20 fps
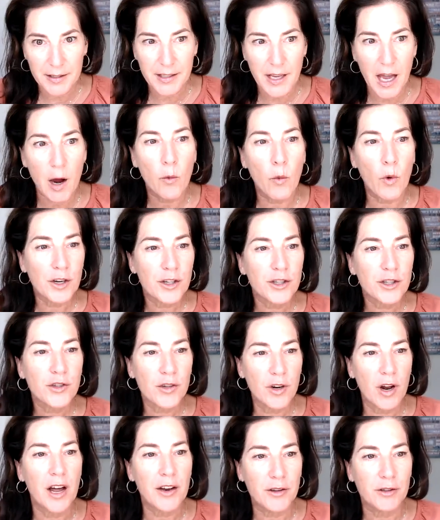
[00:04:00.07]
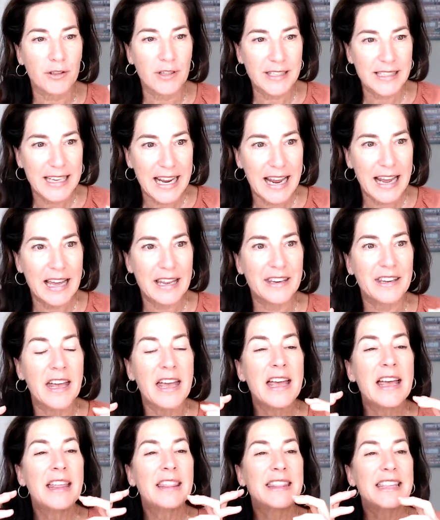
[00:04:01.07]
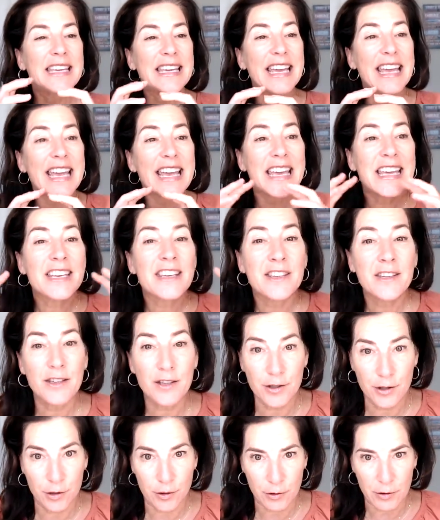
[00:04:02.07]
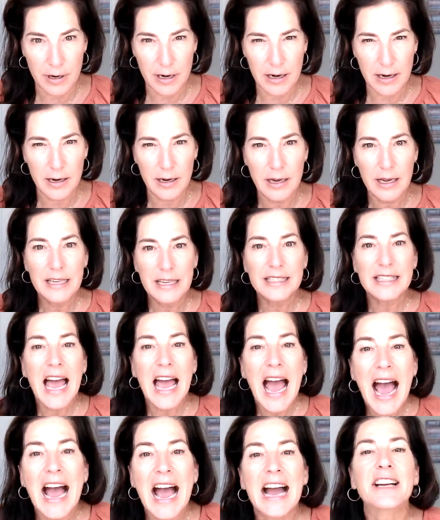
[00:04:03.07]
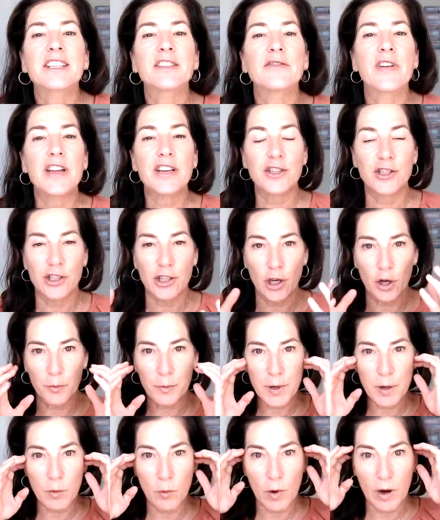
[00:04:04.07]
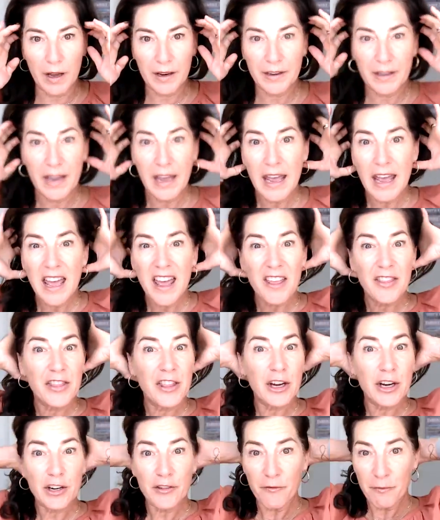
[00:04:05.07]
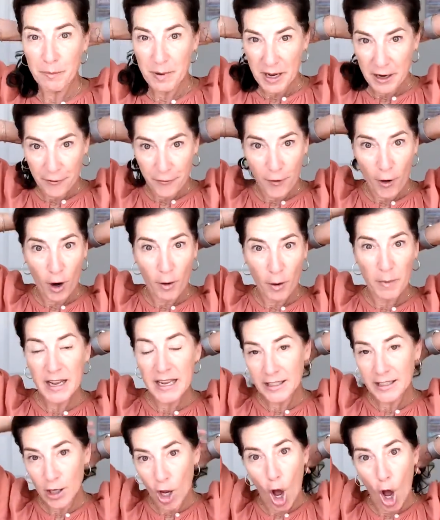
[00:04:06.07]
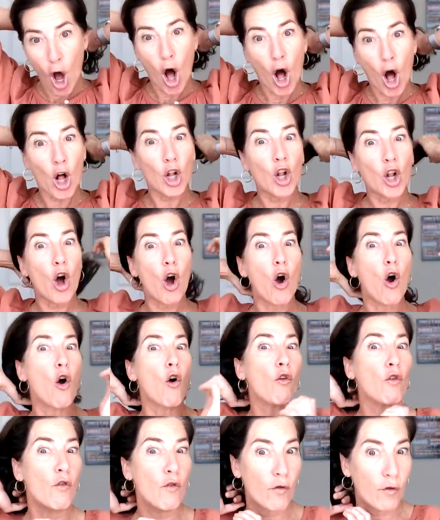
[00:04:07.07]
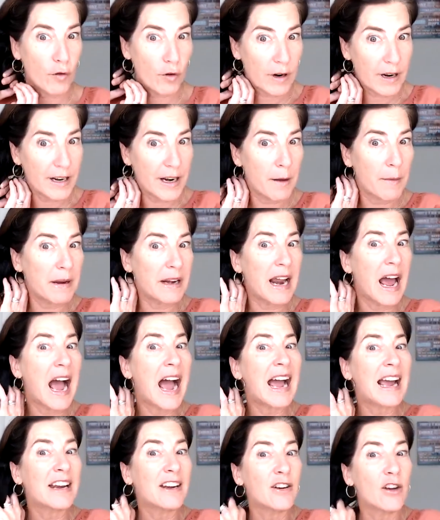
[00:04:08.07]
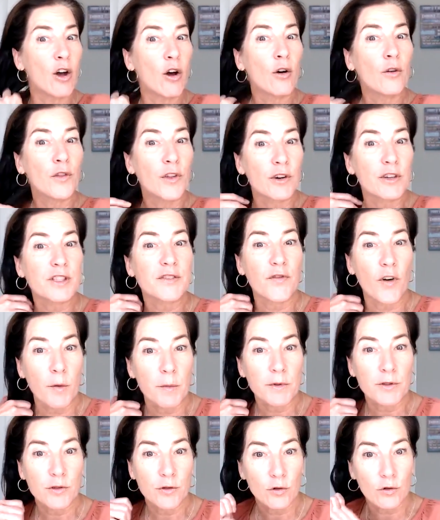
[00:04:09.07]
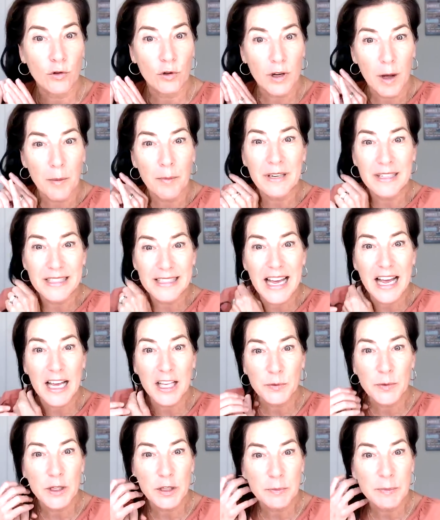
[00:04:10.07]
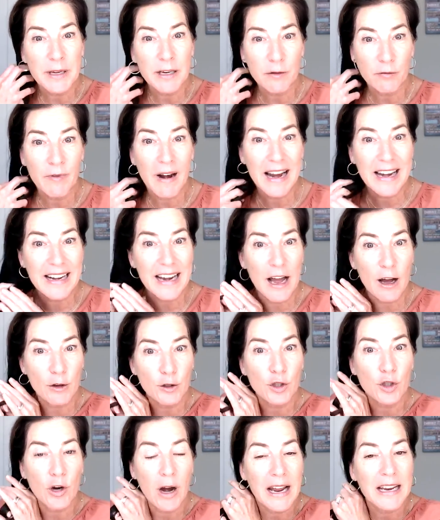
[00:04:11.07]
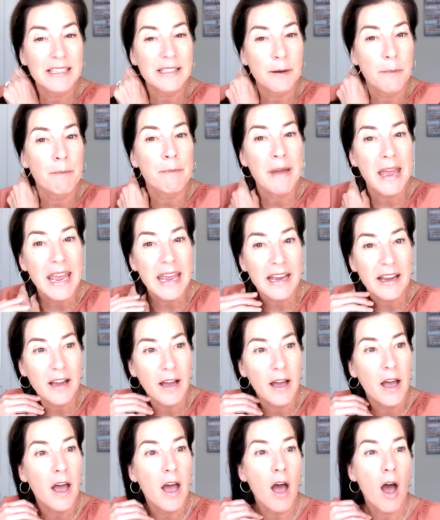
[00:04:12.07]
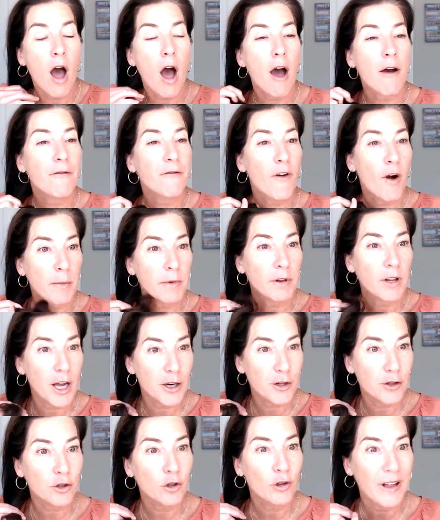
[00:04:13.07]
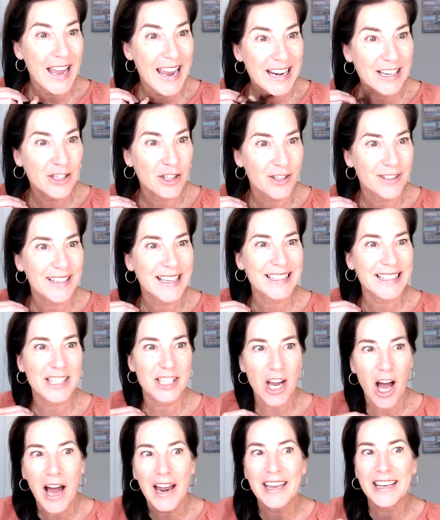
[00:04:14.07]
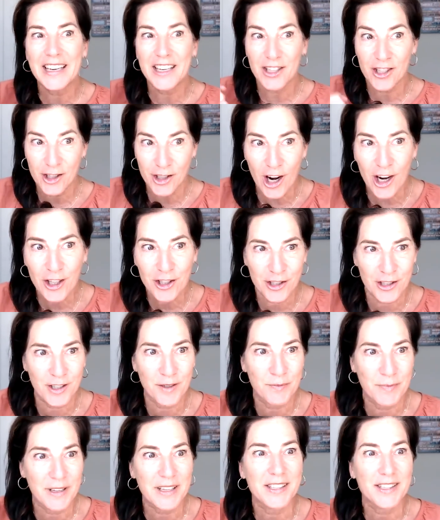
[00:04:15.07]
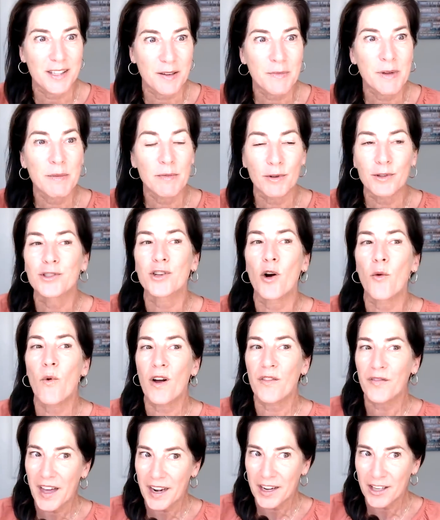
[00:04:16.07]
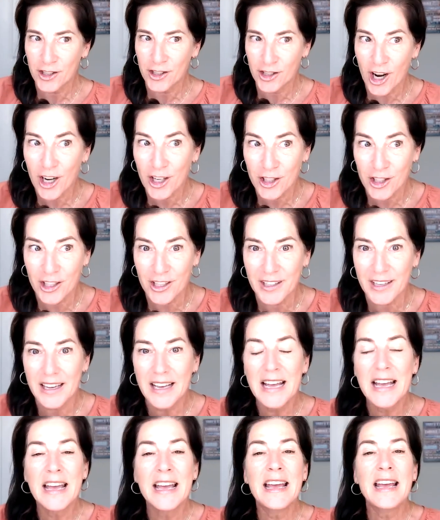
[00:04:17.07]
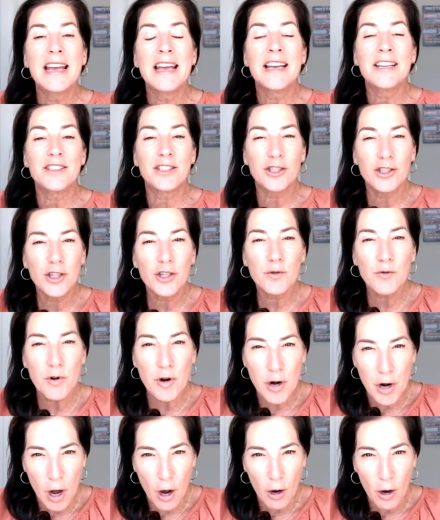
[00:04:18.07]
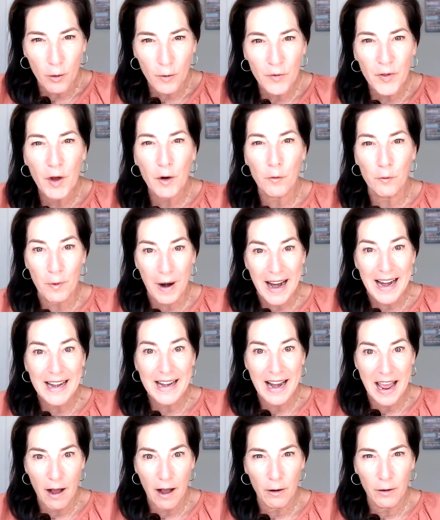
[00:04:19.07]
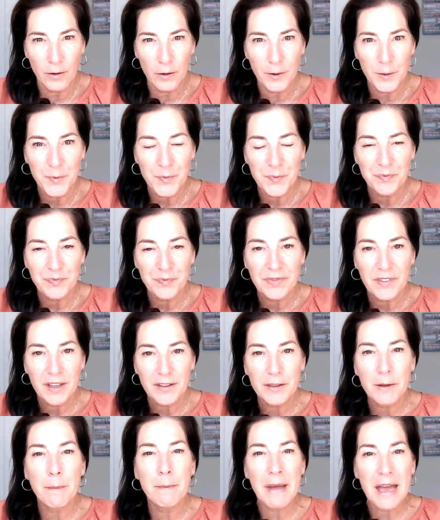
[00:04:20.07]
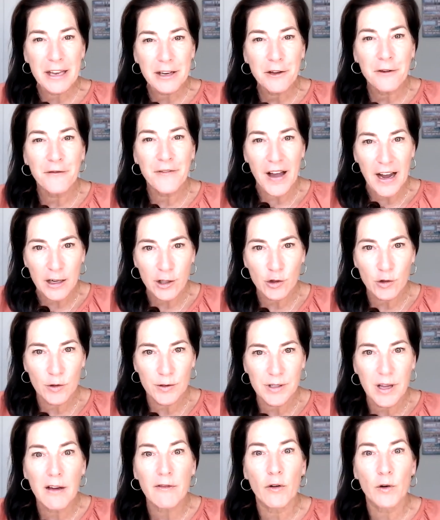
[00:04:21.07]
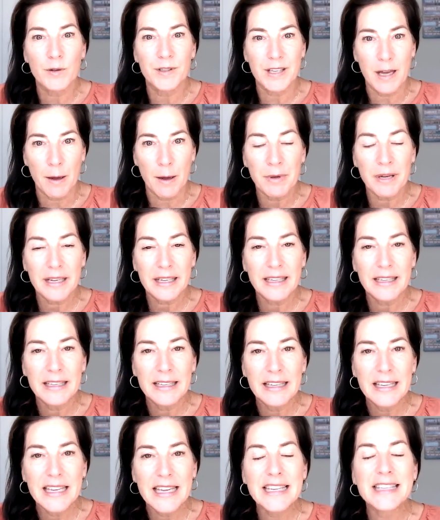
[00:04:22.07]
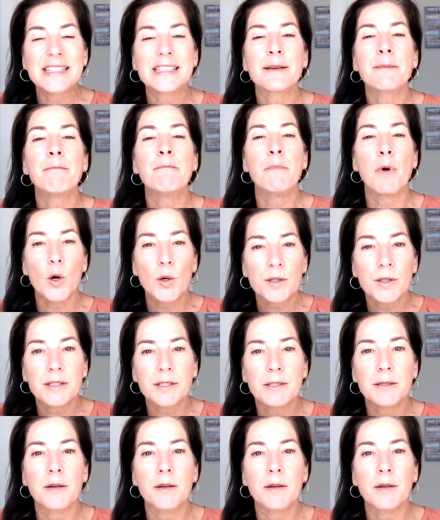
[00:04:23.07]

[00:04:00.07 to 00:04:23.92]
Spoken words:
I want you to understand the industry to activate GLP-1. Big pharma is all over it. I mean, I know there's pharmaceutical companies as we speak right now trying to make a pharmacological agent that's not an injection because some people don't want that injection. Did you know that right now, the manufacturers of Ozempic, it's the most